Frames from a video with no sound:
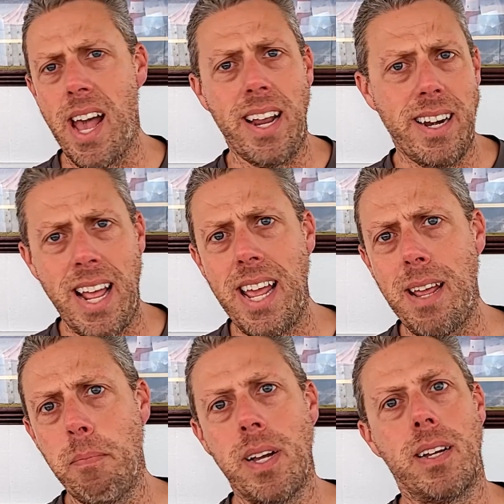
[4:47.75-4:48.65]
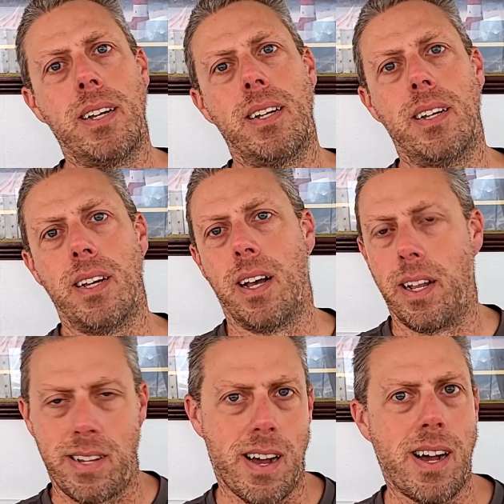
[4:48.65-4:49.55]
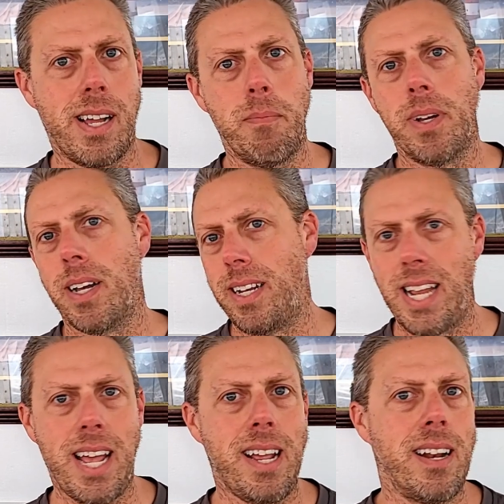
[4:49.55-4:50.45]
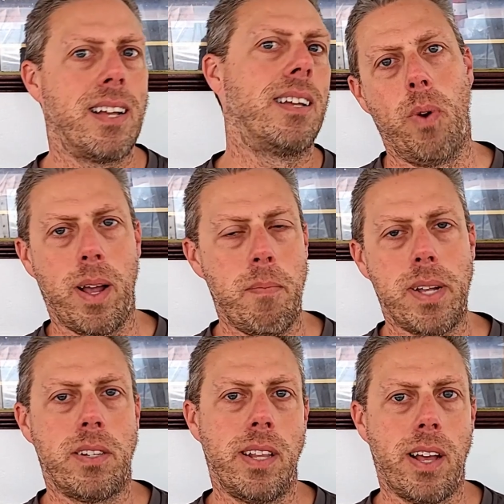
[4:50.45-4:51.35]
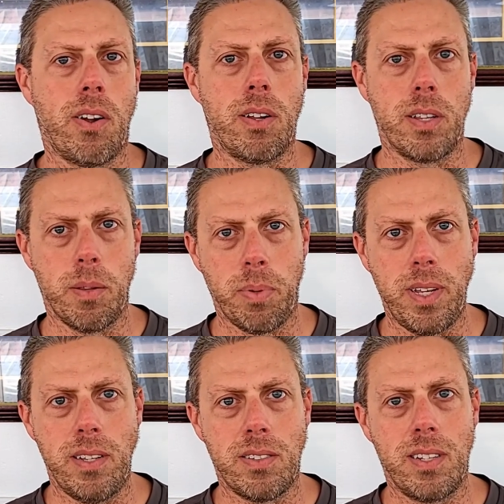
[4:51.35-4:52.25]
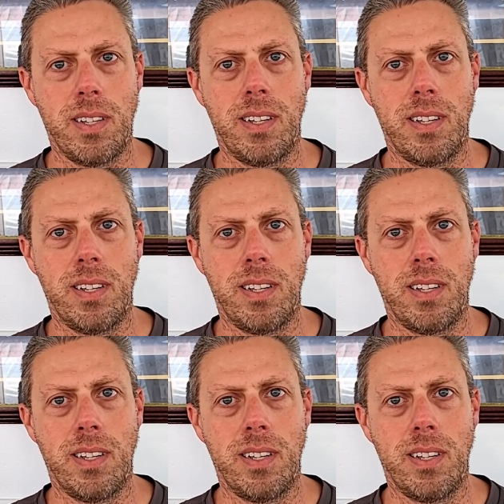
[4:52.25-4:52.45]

I had a name, a time, a date. When I mentioned that all to the police,